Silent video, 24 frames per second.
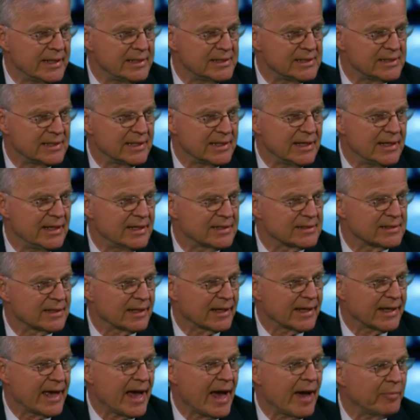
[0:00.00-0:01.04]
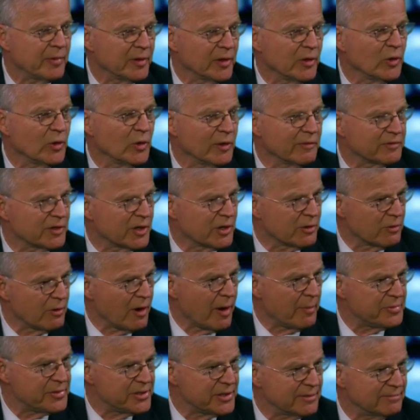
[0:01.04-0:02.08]
D.C. as the capital of
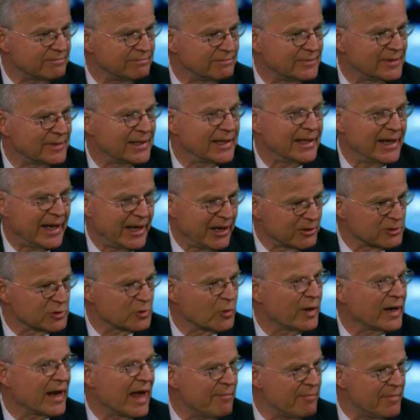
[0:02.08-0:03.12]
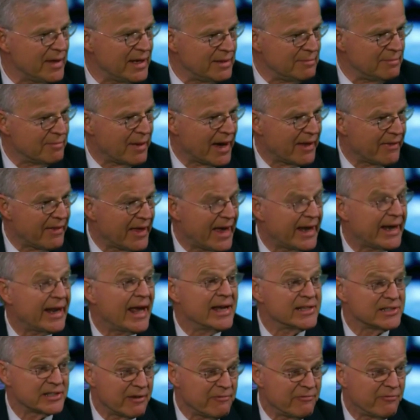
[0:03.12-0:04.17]
corruption. And here's what I mean by that
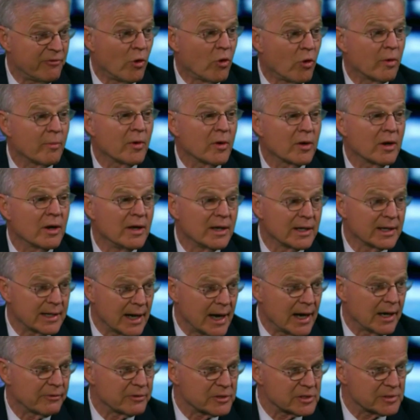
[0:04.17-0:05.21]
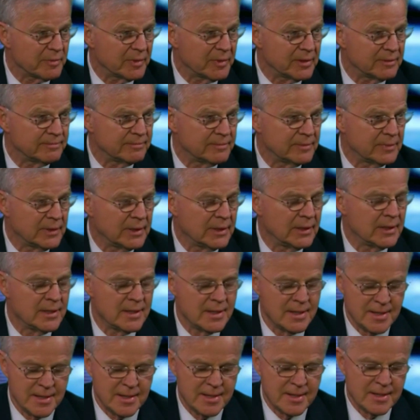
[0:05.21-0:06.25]
as a former congressman.
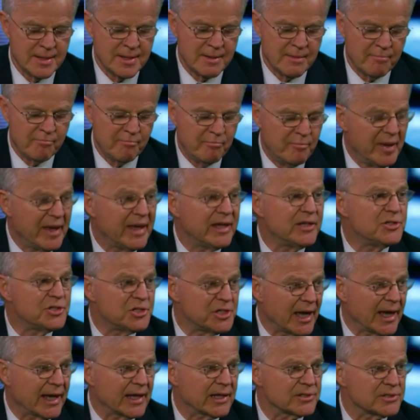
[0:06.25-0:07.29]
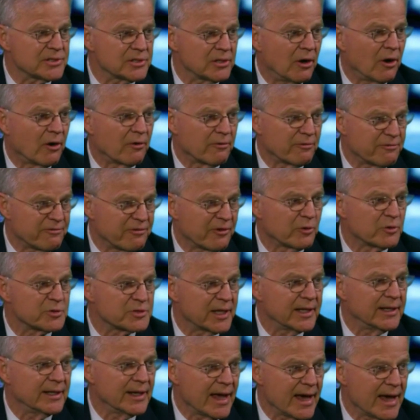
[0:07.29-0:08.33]
Big checks are
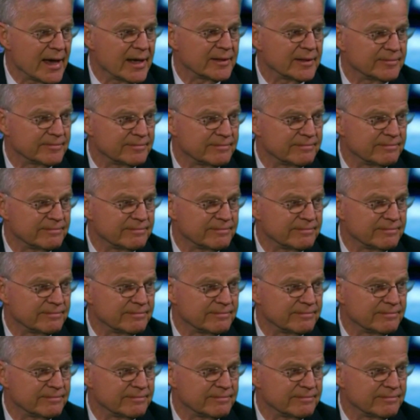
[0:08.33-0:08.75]
first in line.